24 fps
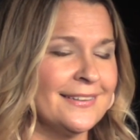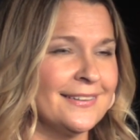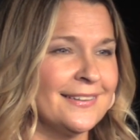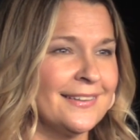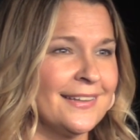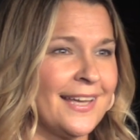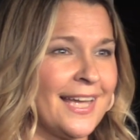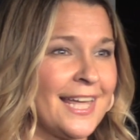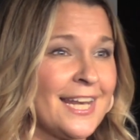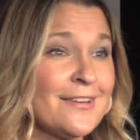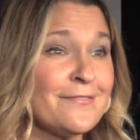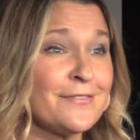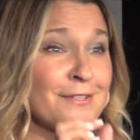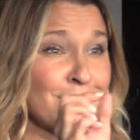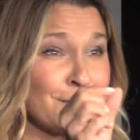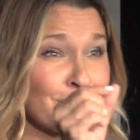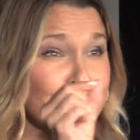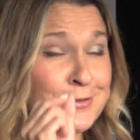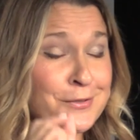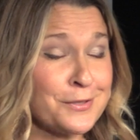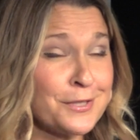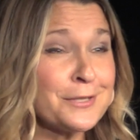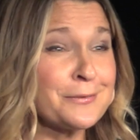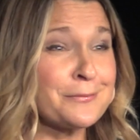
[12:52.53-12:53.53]
and if it's a
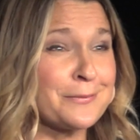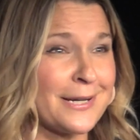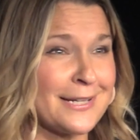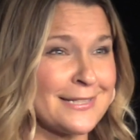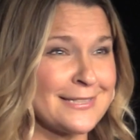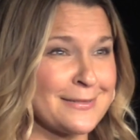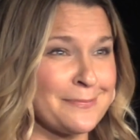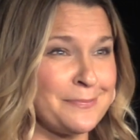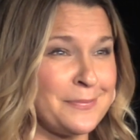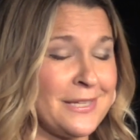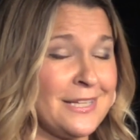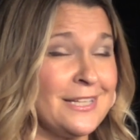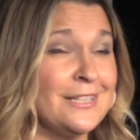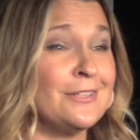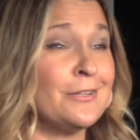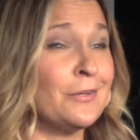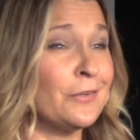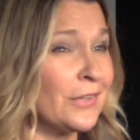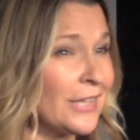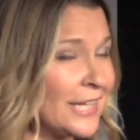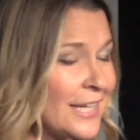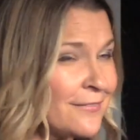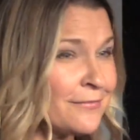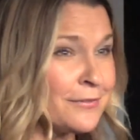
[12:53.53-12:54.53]
good recipe,
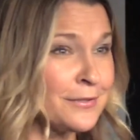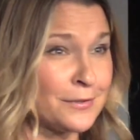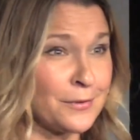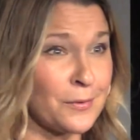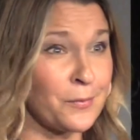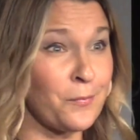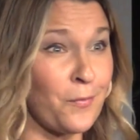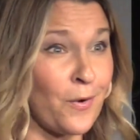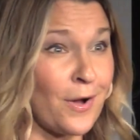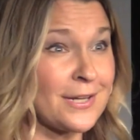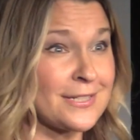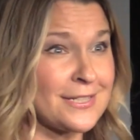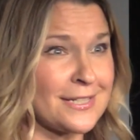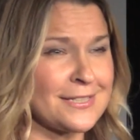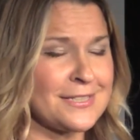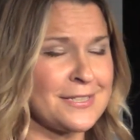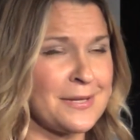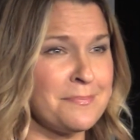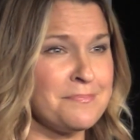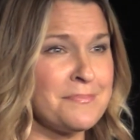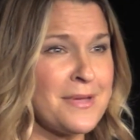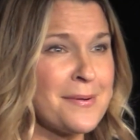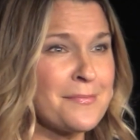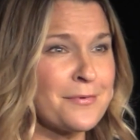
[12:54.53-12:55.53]
you'll even want to
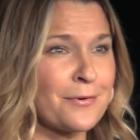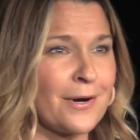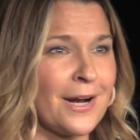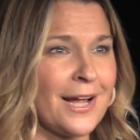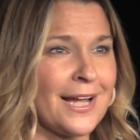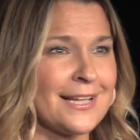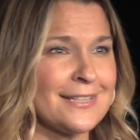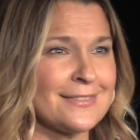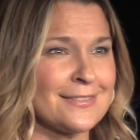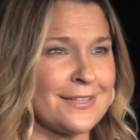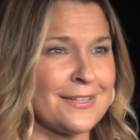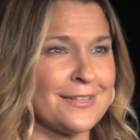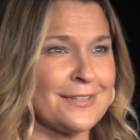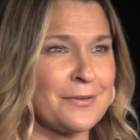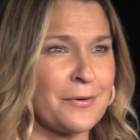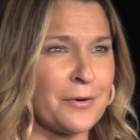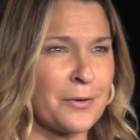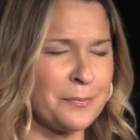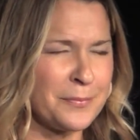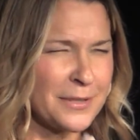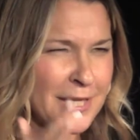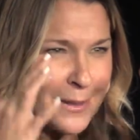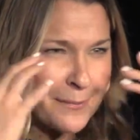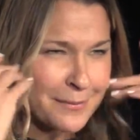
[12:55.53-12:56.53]
memorize it or
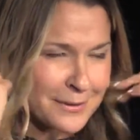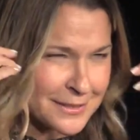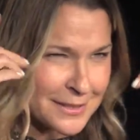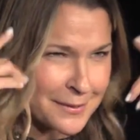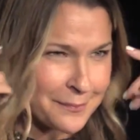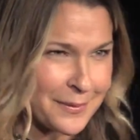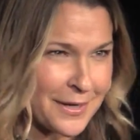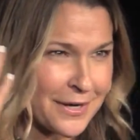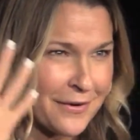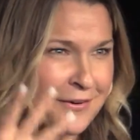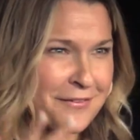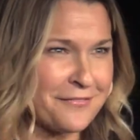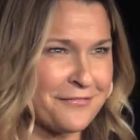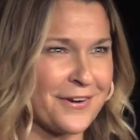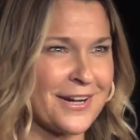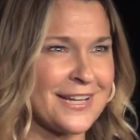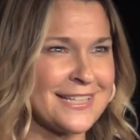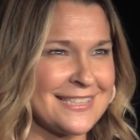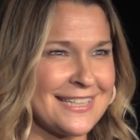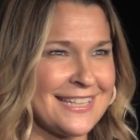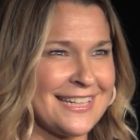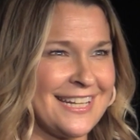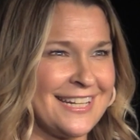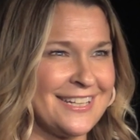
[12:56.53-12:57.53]
be able to paraphrase
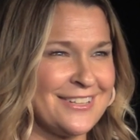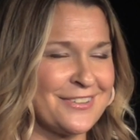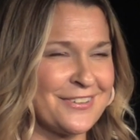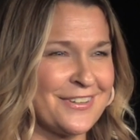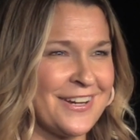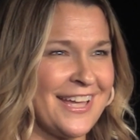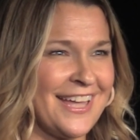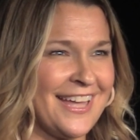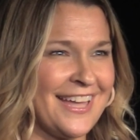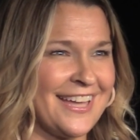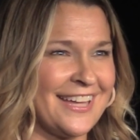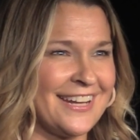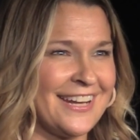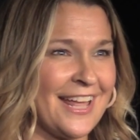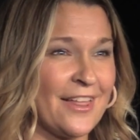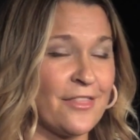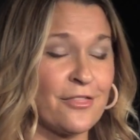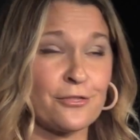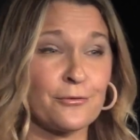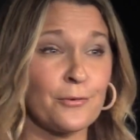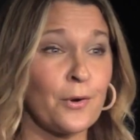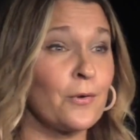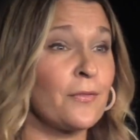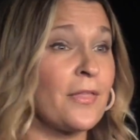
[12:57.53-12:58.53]
it in your head and
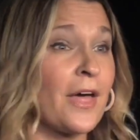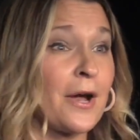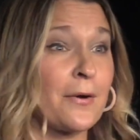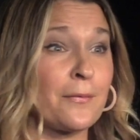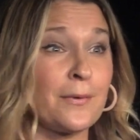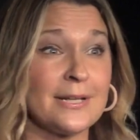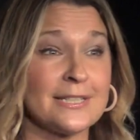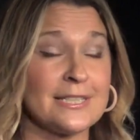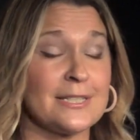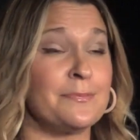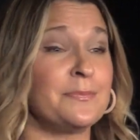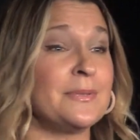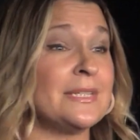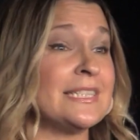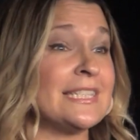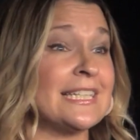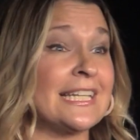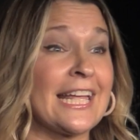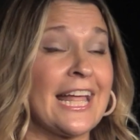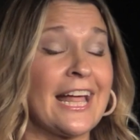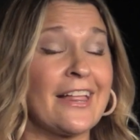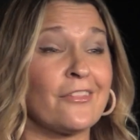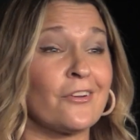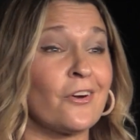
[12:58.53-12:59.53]
throw that recipe
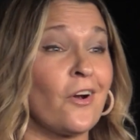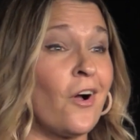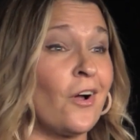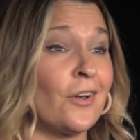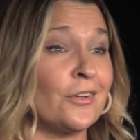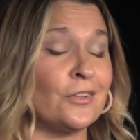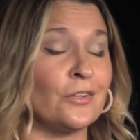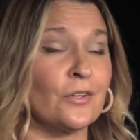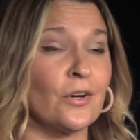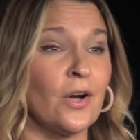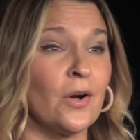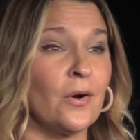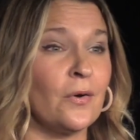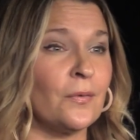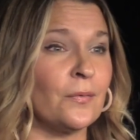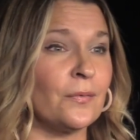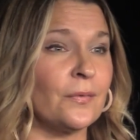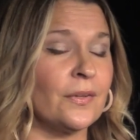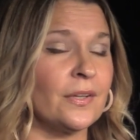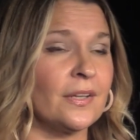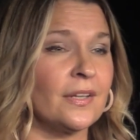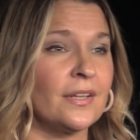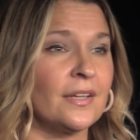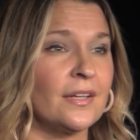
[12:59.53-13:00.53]
together on your
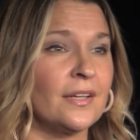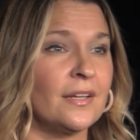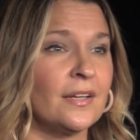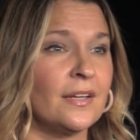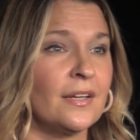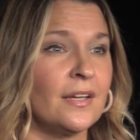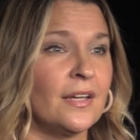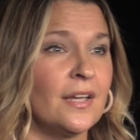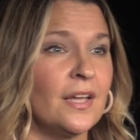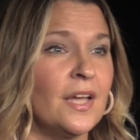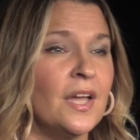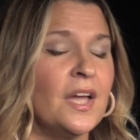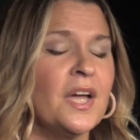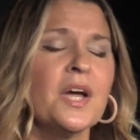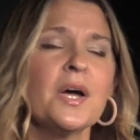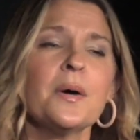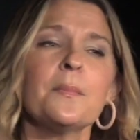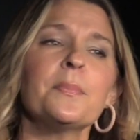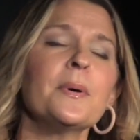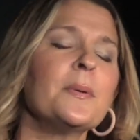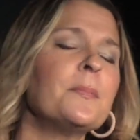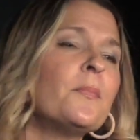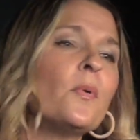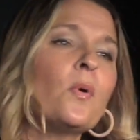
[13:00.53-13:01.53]
own.
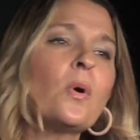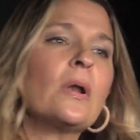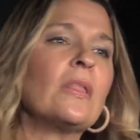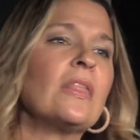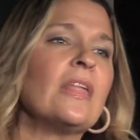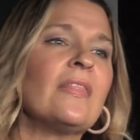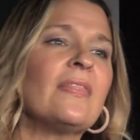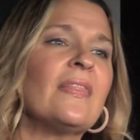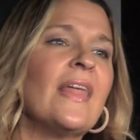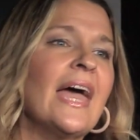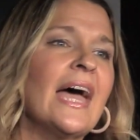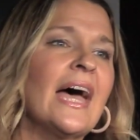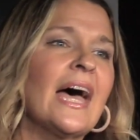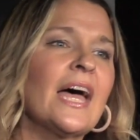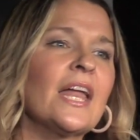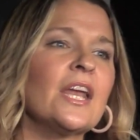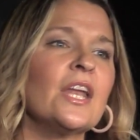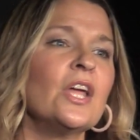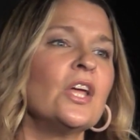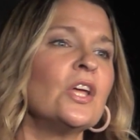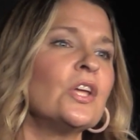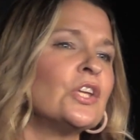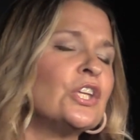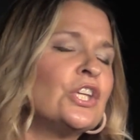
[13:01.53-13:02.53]
But more than that,
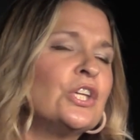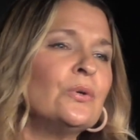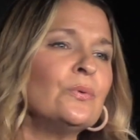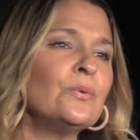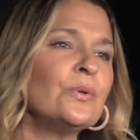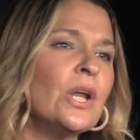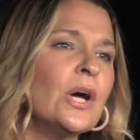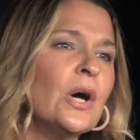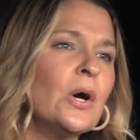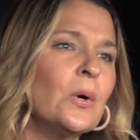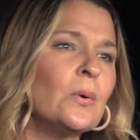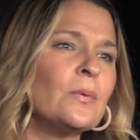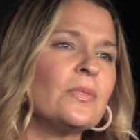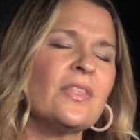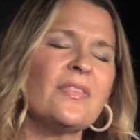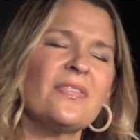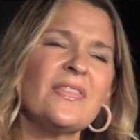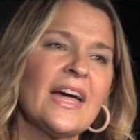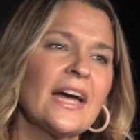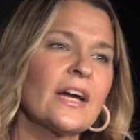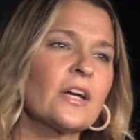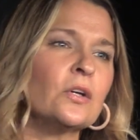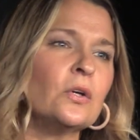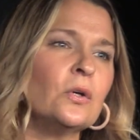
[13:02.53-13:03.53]
you know that
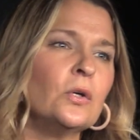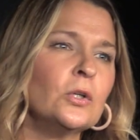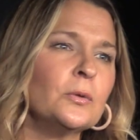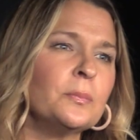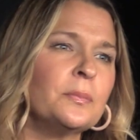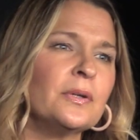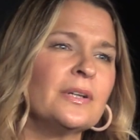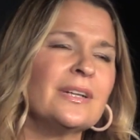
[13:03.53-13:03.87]
that cookbook